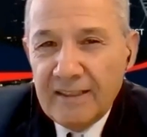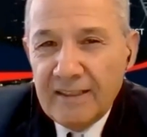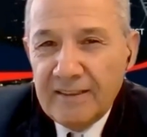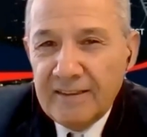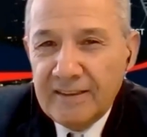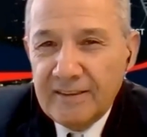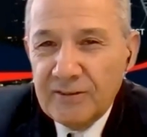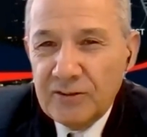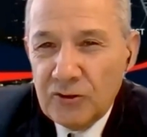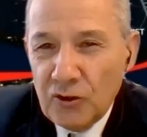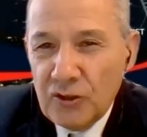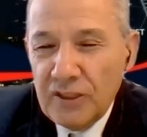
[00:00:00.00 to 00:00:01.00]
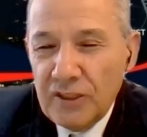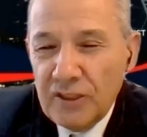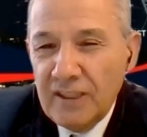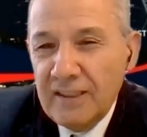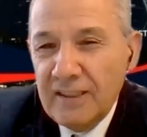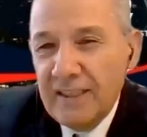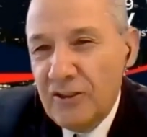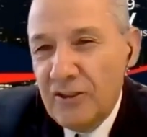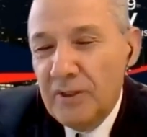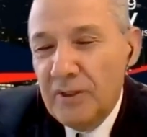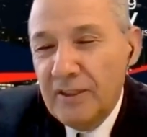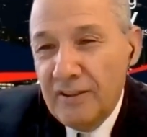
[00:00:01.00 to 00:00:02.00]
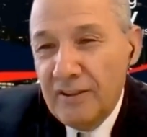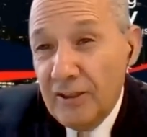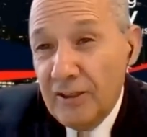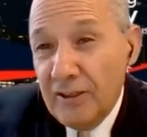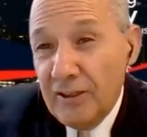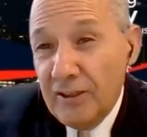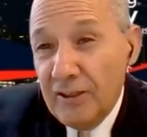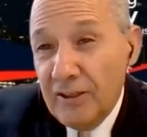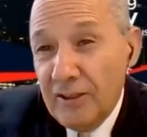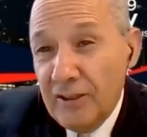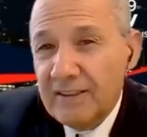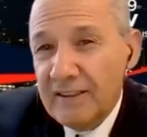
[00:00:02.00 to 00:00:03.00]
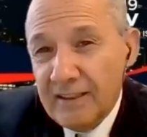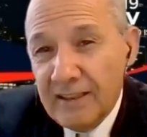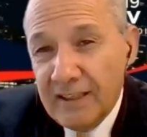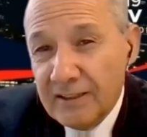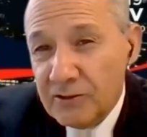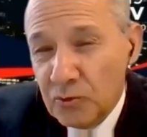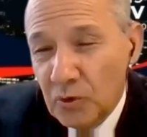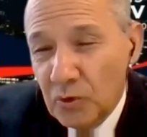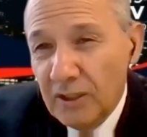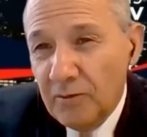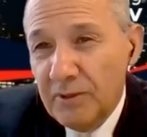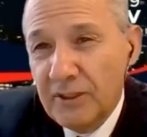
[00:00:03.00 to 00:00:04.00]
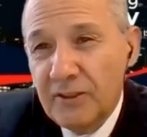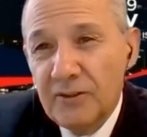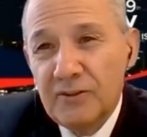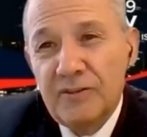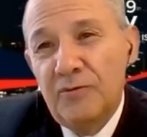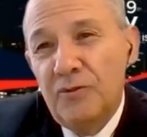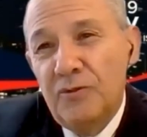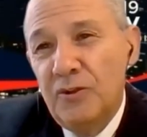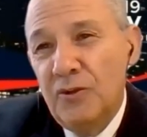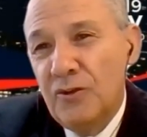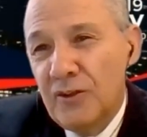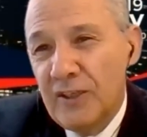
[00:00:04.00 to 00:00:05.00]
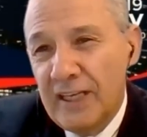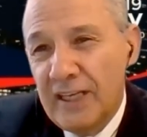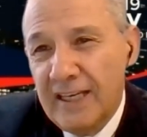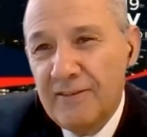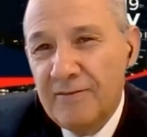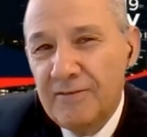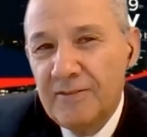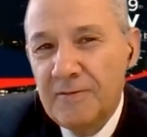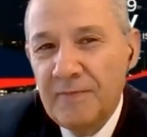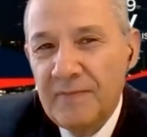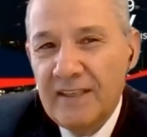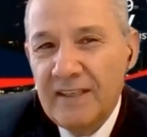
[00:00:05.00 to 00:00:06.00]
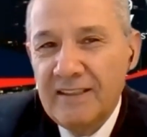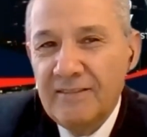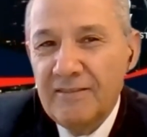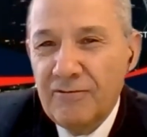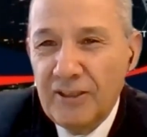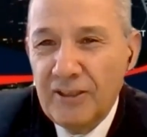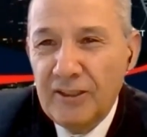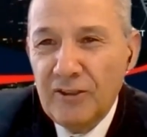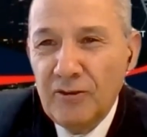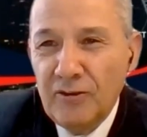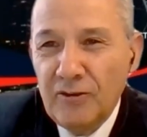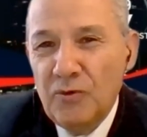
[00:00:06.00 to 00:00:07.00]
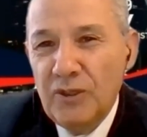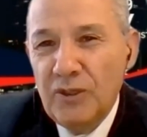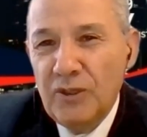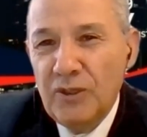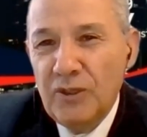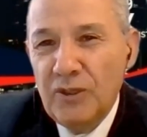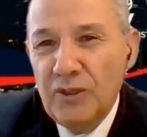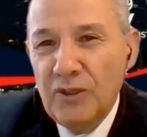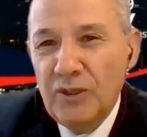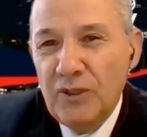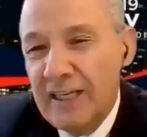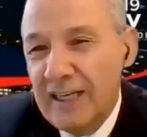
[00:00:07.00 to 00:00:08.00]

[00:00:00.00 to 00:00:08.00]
and social and human development as well. Because if we do not have freedom, we do